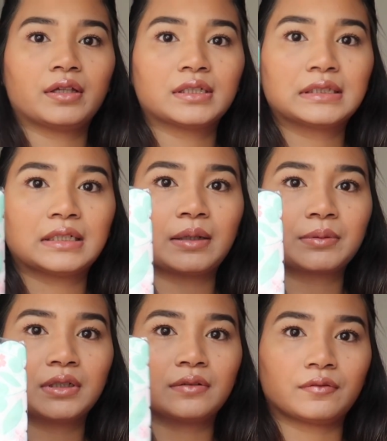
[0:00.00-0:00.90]
this
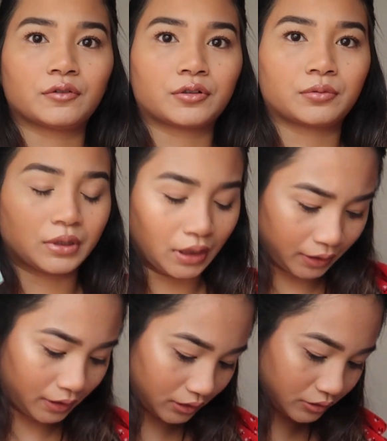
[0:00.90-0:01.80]
napkin, the floral one.
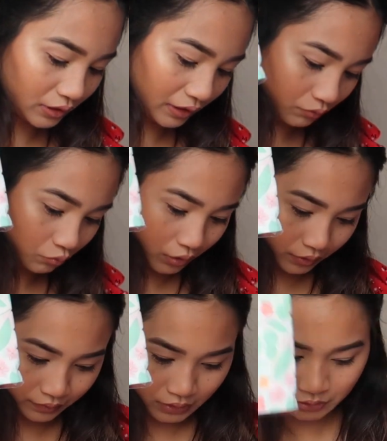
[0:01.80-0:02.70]
I think I only have
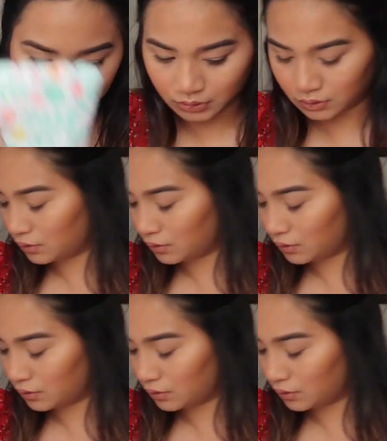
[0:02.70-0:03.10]
one of this one.